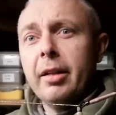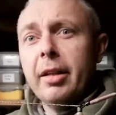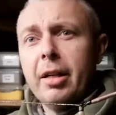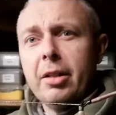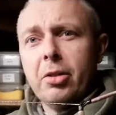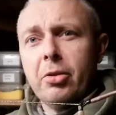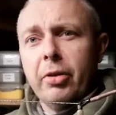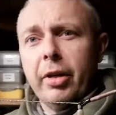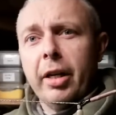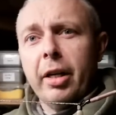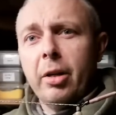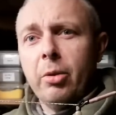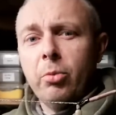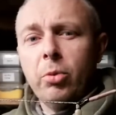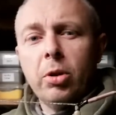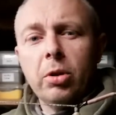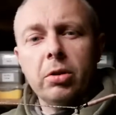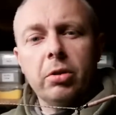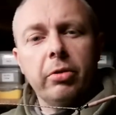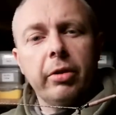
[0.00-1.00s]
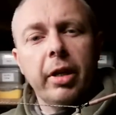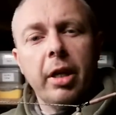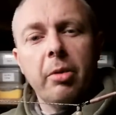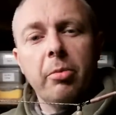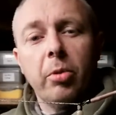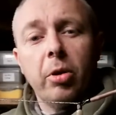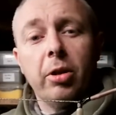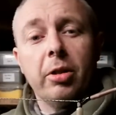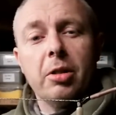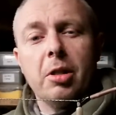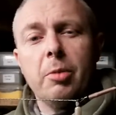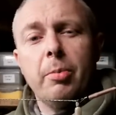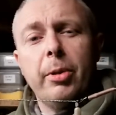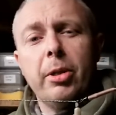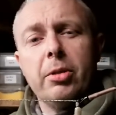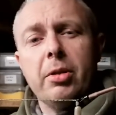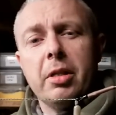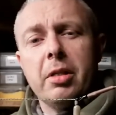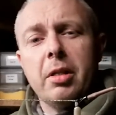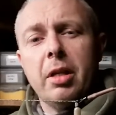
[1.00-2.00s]
That's great in water, isn't it? But I
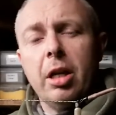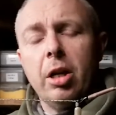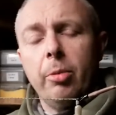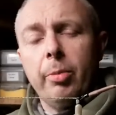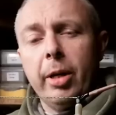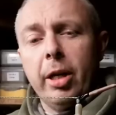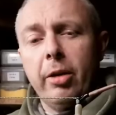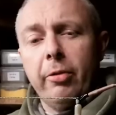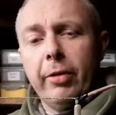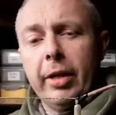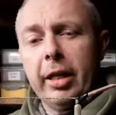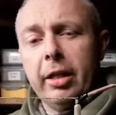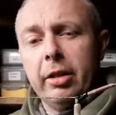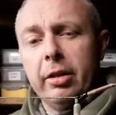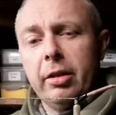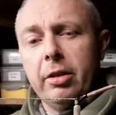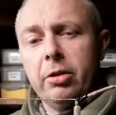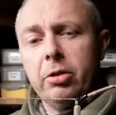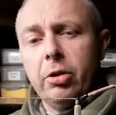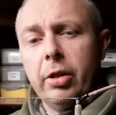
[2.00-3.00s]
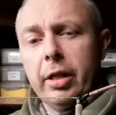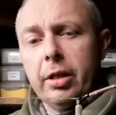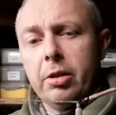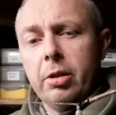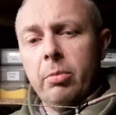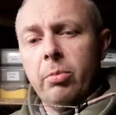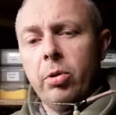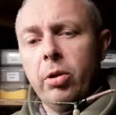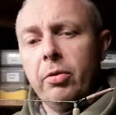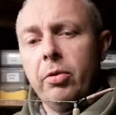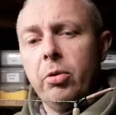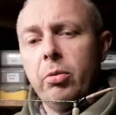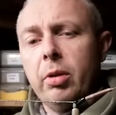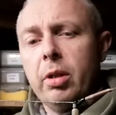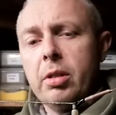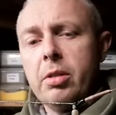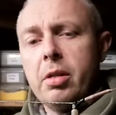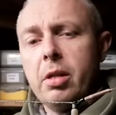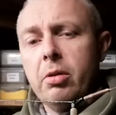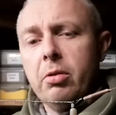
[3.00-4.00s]
suppose it's a little bit of added attraction. But if you
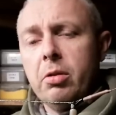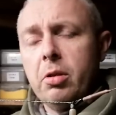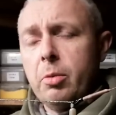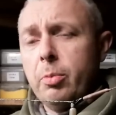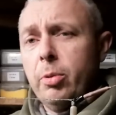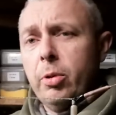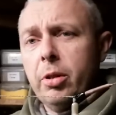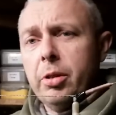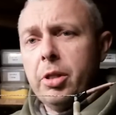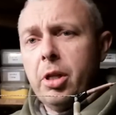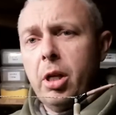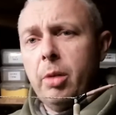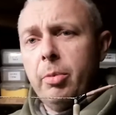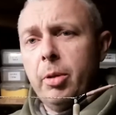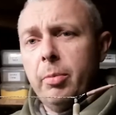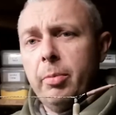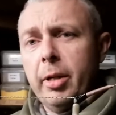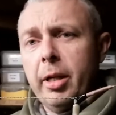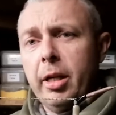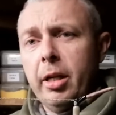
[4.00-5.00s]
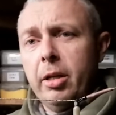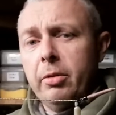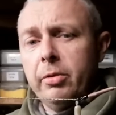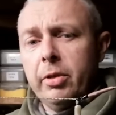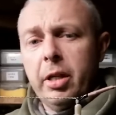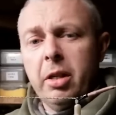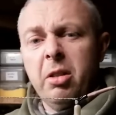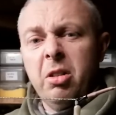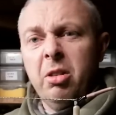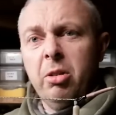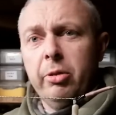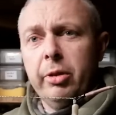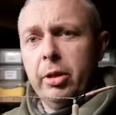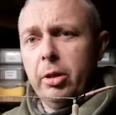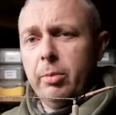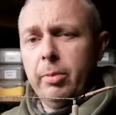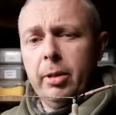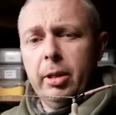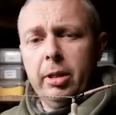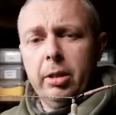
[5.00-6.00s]
want to, just put a Sharpie pen over it, colour
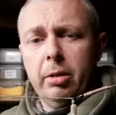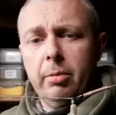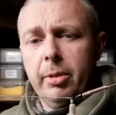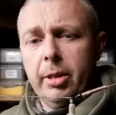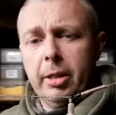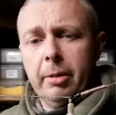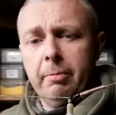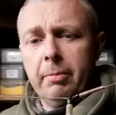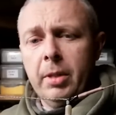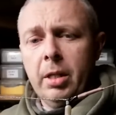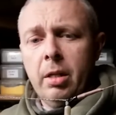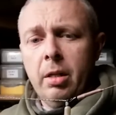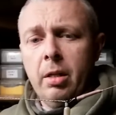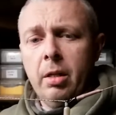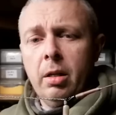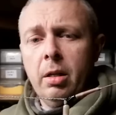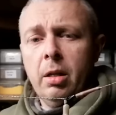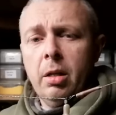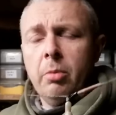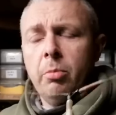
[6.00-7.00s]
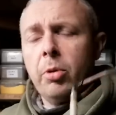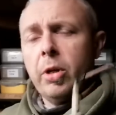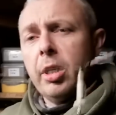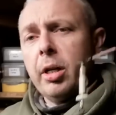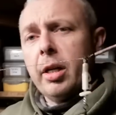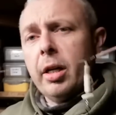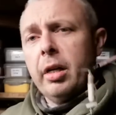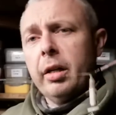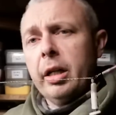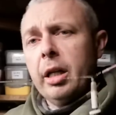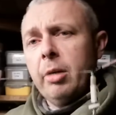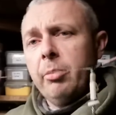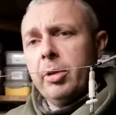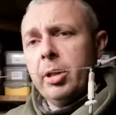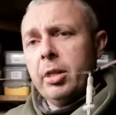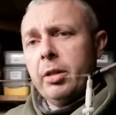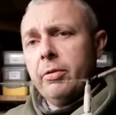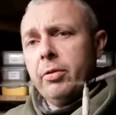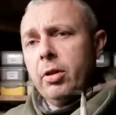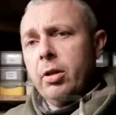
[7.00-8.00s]
it up a little bit. But you can get them
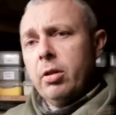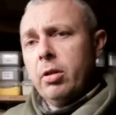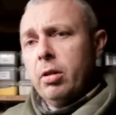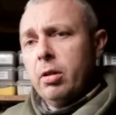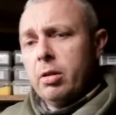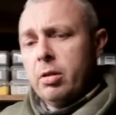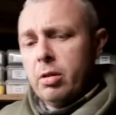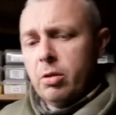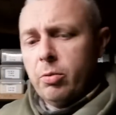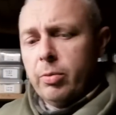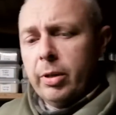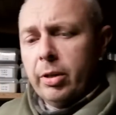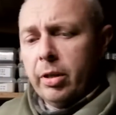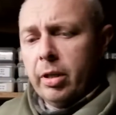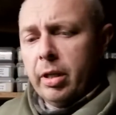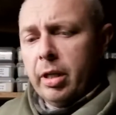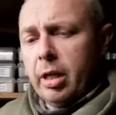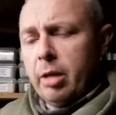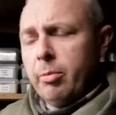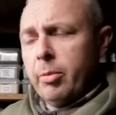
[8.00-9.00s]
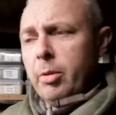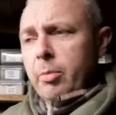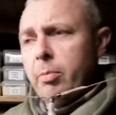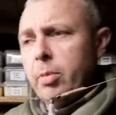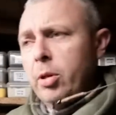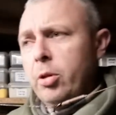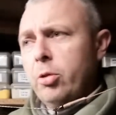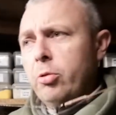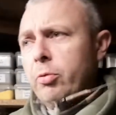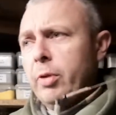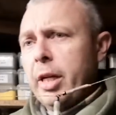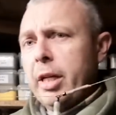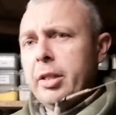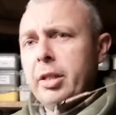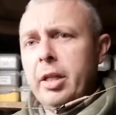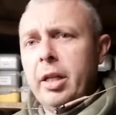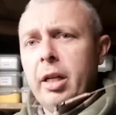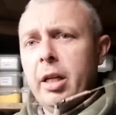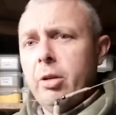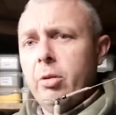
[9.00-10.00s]
in different colours as well. You can get them in blue,
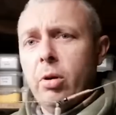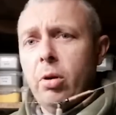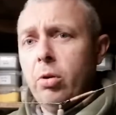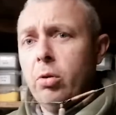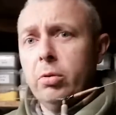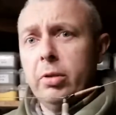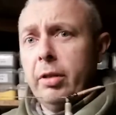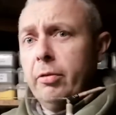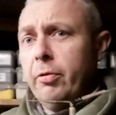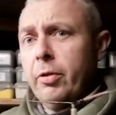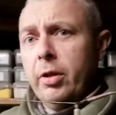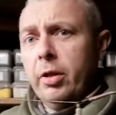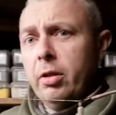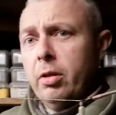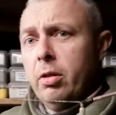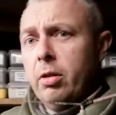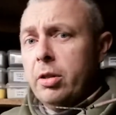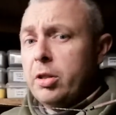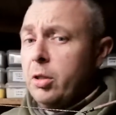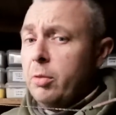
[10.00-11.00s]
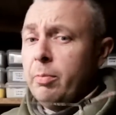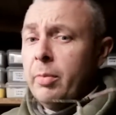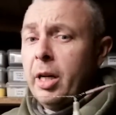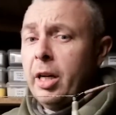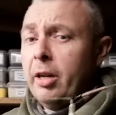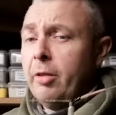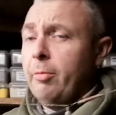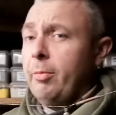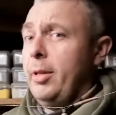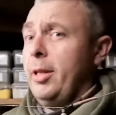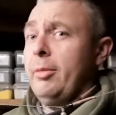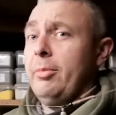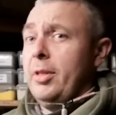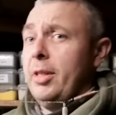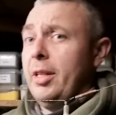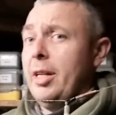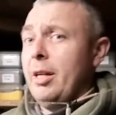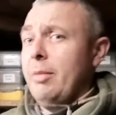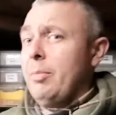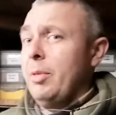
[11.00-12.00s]
red, yellow, all different colours. You might even be able
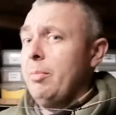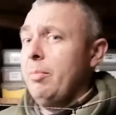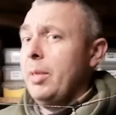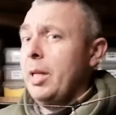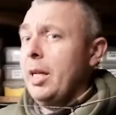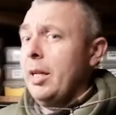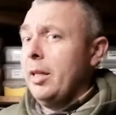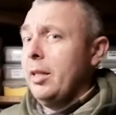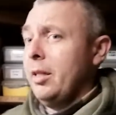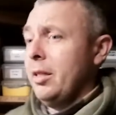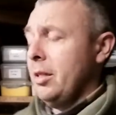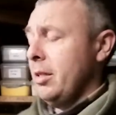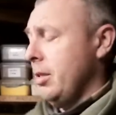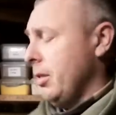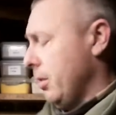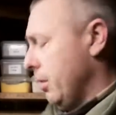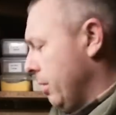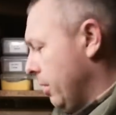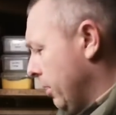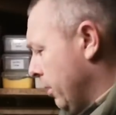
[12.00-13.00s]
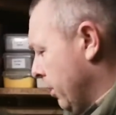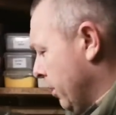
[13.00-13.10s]
to get them in black, guys.